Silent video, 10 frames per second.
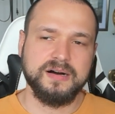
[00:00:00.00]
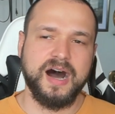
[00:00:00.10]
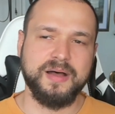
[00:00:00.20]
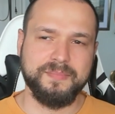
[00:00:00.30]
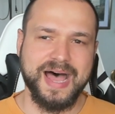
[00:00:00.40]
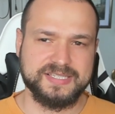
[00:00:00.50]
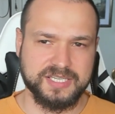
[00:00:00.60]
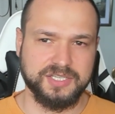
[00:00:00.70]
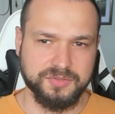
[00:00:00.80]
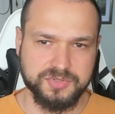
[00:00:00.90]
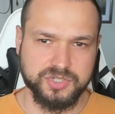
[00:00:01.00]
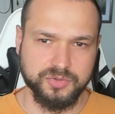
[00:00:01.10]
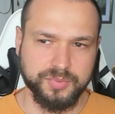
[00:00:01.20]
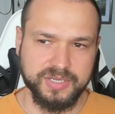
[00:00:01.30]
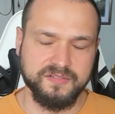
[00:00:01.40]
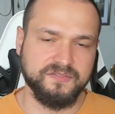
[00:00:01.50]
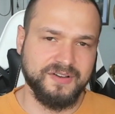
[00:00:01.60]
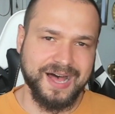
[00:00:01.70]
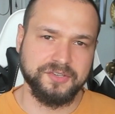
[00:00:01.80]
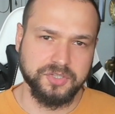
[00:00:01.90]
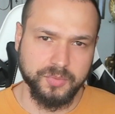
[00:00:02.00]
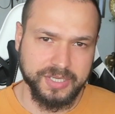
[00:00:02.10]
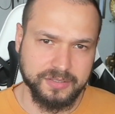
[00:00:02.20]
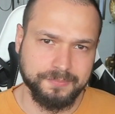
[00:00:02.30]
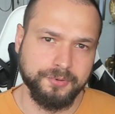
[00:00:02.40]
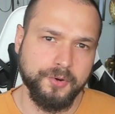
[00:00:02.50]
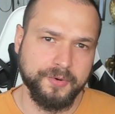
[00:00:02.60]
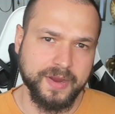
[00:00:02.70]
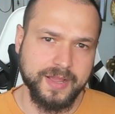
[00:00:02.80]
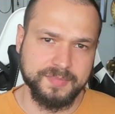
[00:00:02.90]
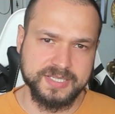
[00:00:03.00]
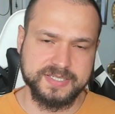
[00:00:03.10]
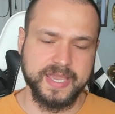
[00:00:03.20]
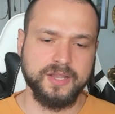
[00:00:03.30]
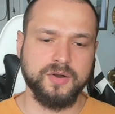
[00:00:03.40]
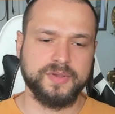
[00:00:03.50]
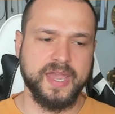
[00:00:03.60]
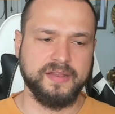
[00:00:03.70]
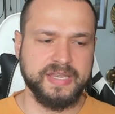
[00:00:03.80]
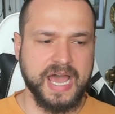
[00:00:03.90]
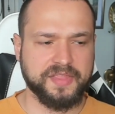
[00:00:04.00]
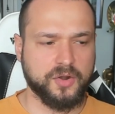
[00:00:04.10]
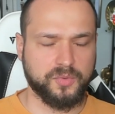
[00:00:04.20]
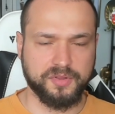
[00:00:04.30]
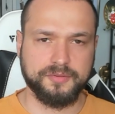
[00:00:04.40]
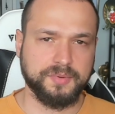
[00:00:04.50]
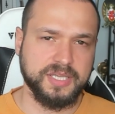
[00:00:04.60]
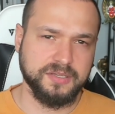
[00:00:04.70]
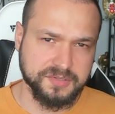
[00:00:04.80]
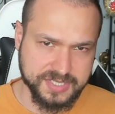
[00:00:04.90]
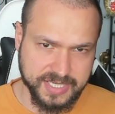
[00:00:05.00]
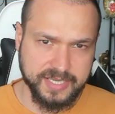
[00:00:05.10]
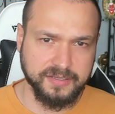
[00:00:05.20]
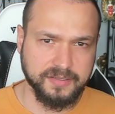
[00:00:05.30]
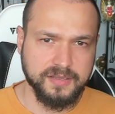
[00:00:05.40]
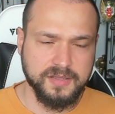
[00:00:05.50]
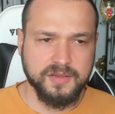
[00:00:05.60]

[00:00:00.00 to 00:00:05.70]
I'm asking you to reevaluate the program and say, okay, now that we're 3 years in,